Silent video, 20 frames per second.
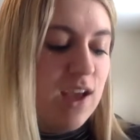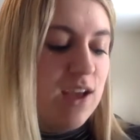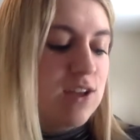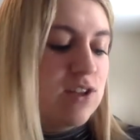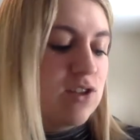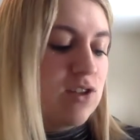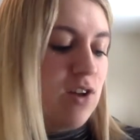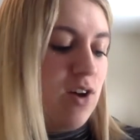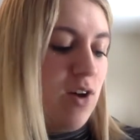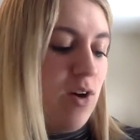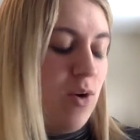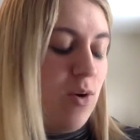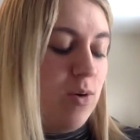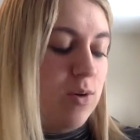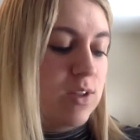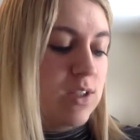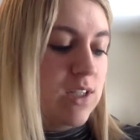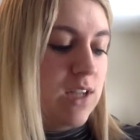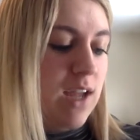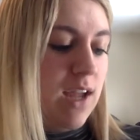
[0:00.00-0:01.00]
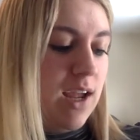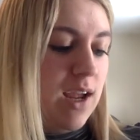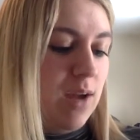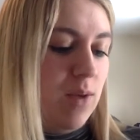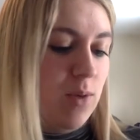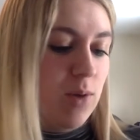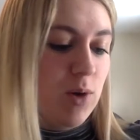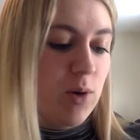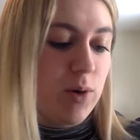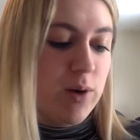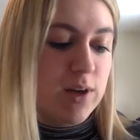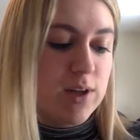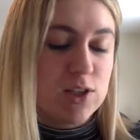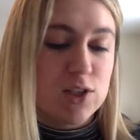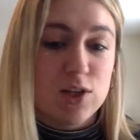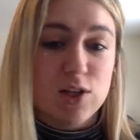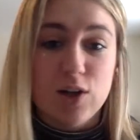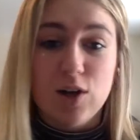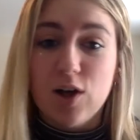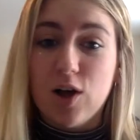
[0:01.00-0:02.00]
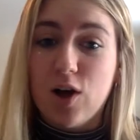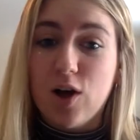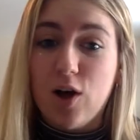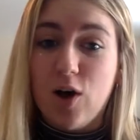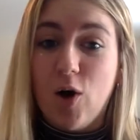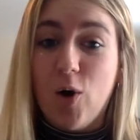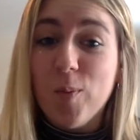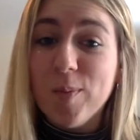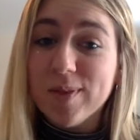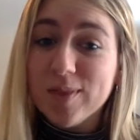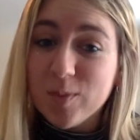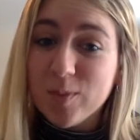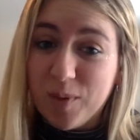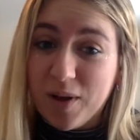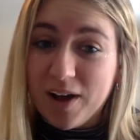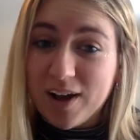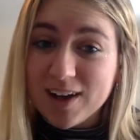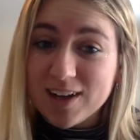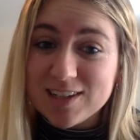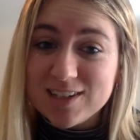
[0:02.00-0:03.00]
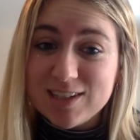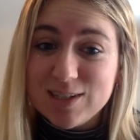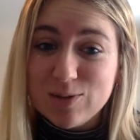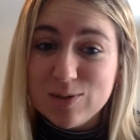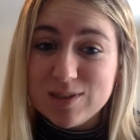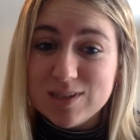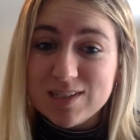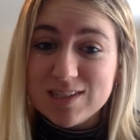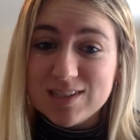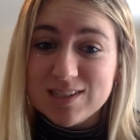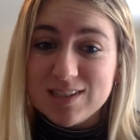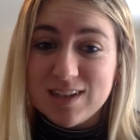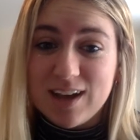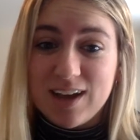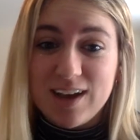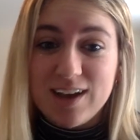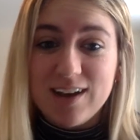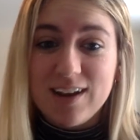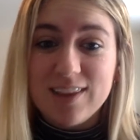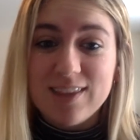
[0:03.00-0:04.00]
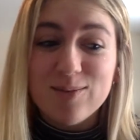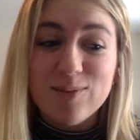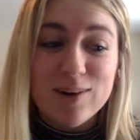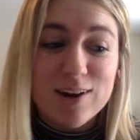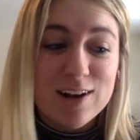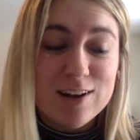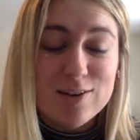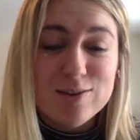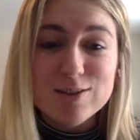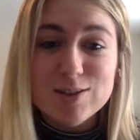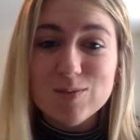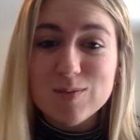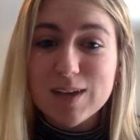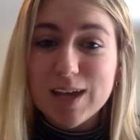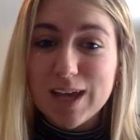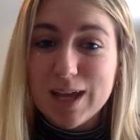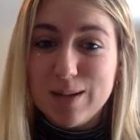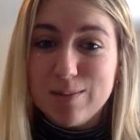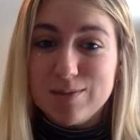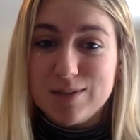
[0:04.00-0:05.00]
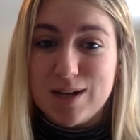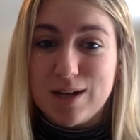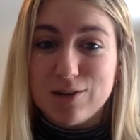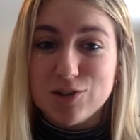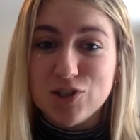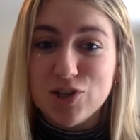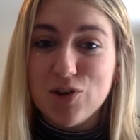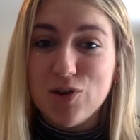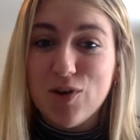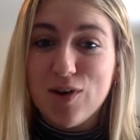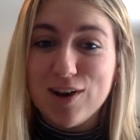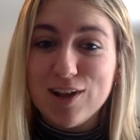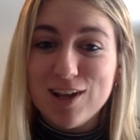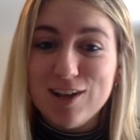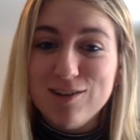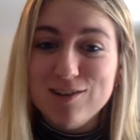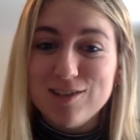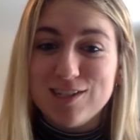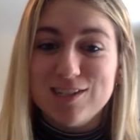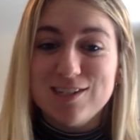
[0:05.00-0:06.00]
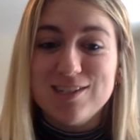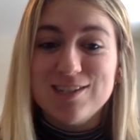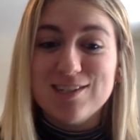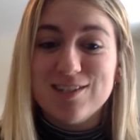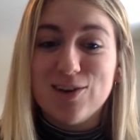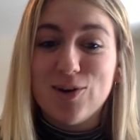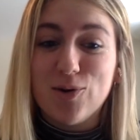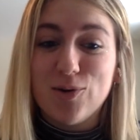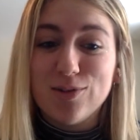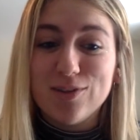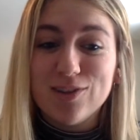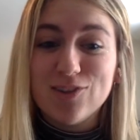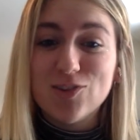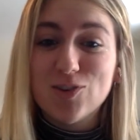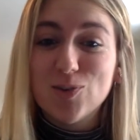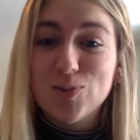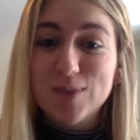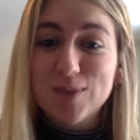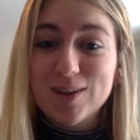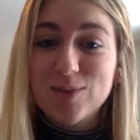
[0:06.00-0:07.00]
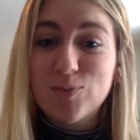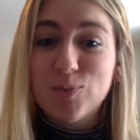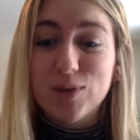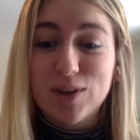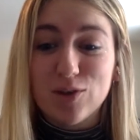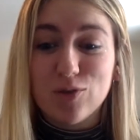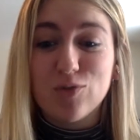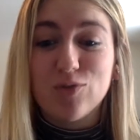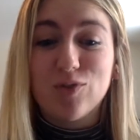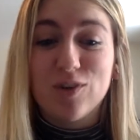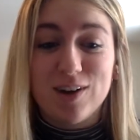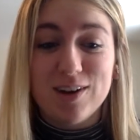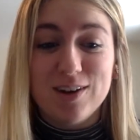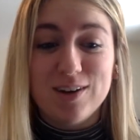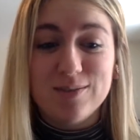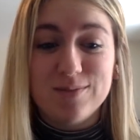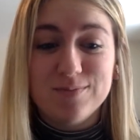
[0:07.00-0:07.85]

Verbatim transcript: So today we're going to open the box, see what's inside, and then we're going to do some games and I'll show you how to use it. So this should be big fun.